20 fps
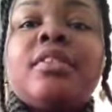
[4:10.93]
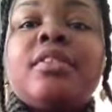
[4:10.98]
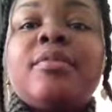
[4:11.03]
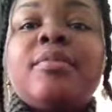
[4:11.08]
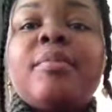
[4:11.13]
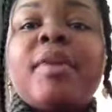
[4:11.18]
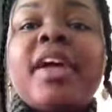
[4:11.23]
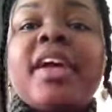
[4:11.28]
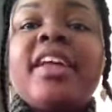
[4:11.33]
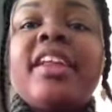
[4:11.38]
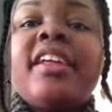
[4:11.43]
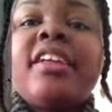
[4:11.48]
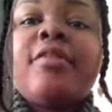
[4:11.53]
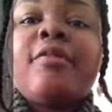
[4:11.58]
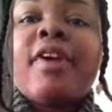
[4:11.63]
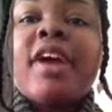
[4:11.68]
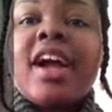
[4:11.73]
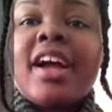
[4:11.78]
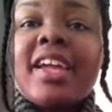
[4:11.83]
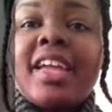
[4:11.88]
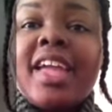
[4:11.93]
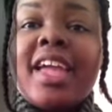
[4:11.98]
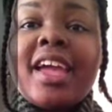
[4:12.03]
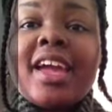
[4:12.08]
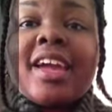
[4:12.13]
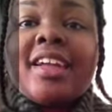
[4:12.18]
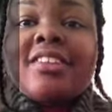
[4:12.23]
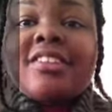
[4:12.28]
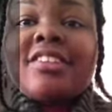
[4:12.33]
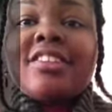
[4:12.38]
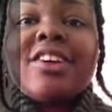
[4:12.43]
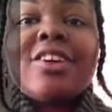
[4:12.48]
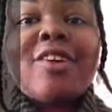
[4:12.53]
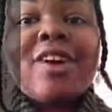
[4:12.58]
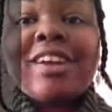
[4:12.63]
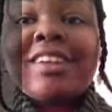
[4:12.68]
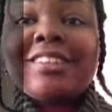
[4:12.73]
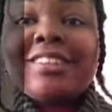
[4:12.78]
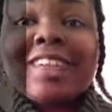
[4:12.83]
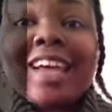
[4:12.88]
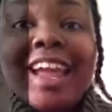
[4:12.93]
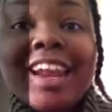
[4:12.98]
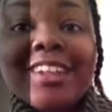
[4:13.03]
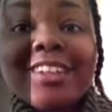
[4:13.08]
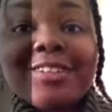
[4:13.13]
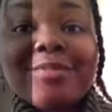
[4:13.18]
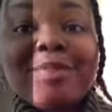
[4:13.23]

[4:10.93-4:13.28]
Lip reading: make it any way I can. So I decided